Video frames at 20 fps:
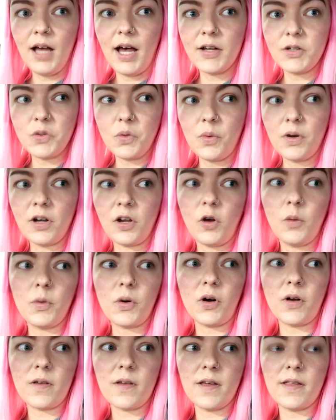I don't want to come
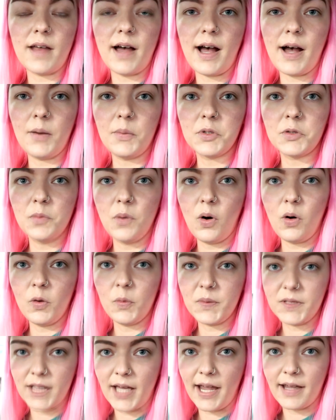across like that. I was more
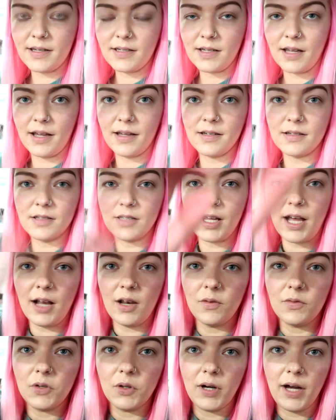upset. And I
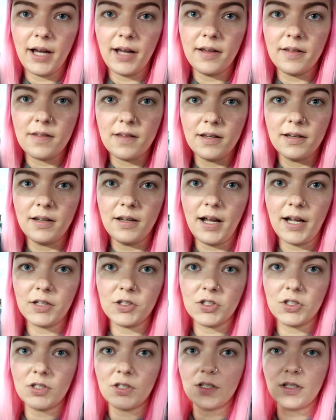love you guys. And I
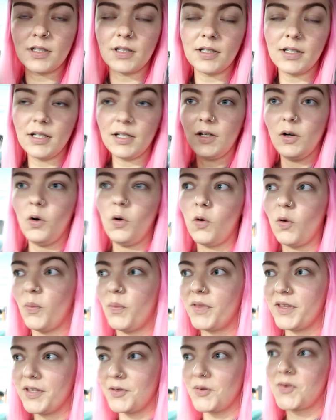just
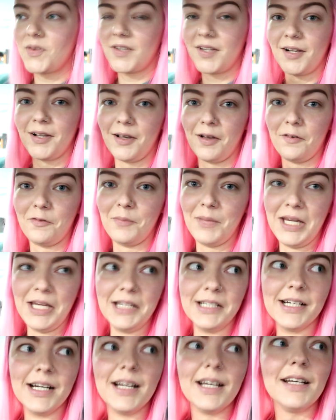hope that you still love
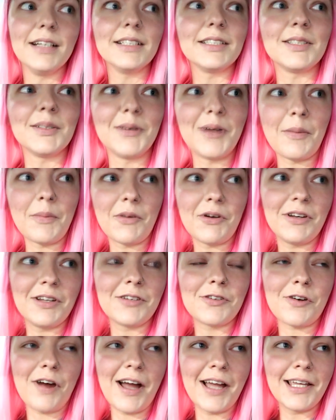me. So I'm going to
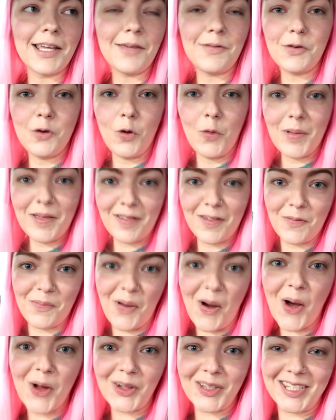try and give you a Mrs.
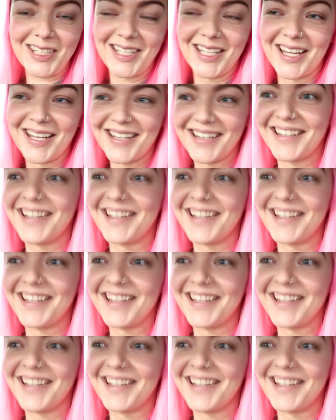Potts.